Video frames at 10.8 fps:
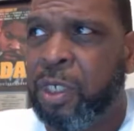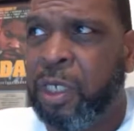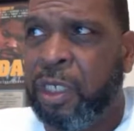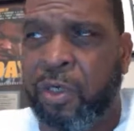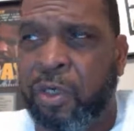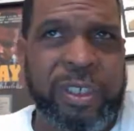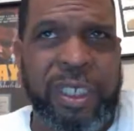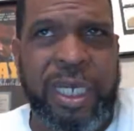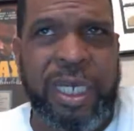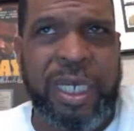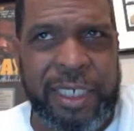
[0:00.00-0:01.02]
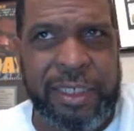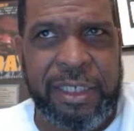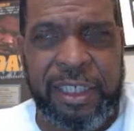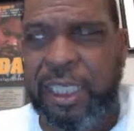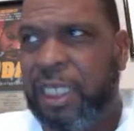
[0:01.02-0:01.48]
going to college,
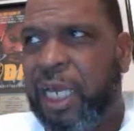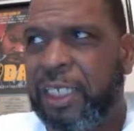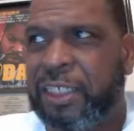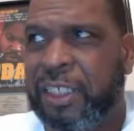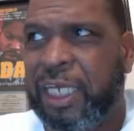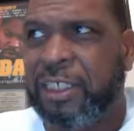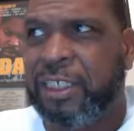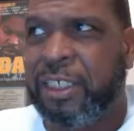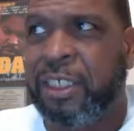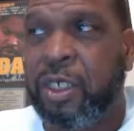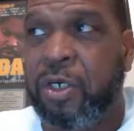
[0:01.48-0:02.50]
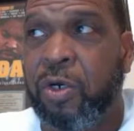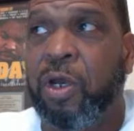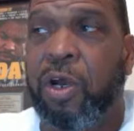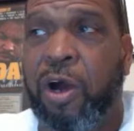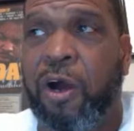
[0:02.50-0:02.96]
getting an education,
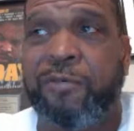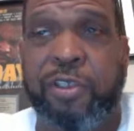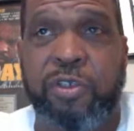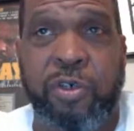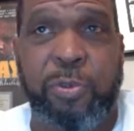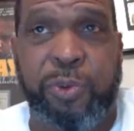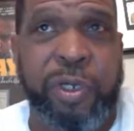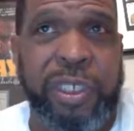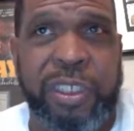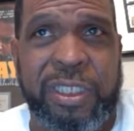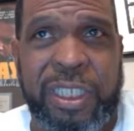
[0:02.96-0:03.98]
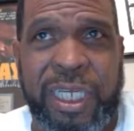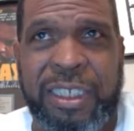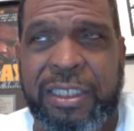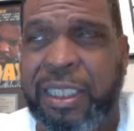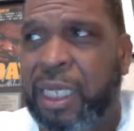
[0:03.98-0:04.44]
going off to do brilliant
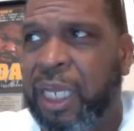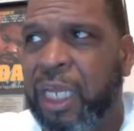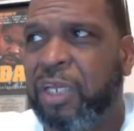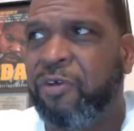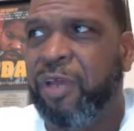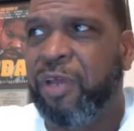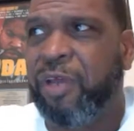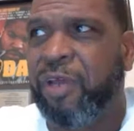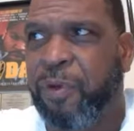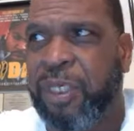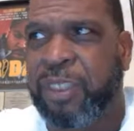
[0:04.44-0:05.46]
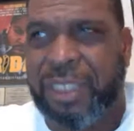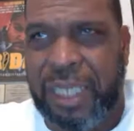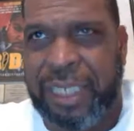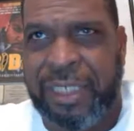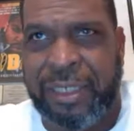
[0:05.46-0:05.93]
things and create brilliant
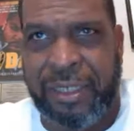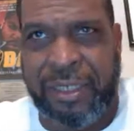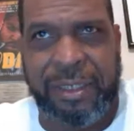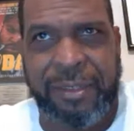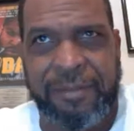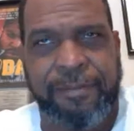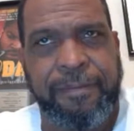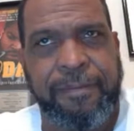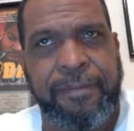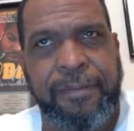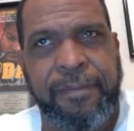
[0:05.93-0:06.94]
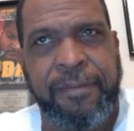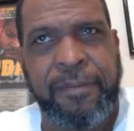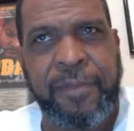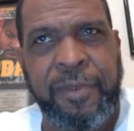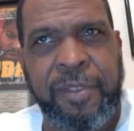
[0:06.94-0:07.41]
things.
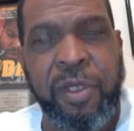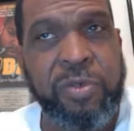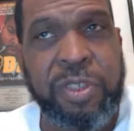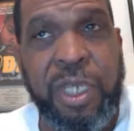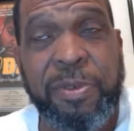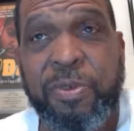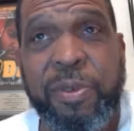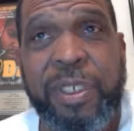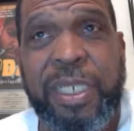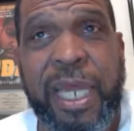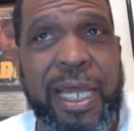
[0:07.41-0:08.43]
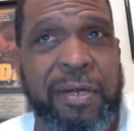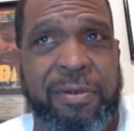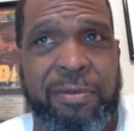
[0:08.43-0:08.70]
Those numbers went down.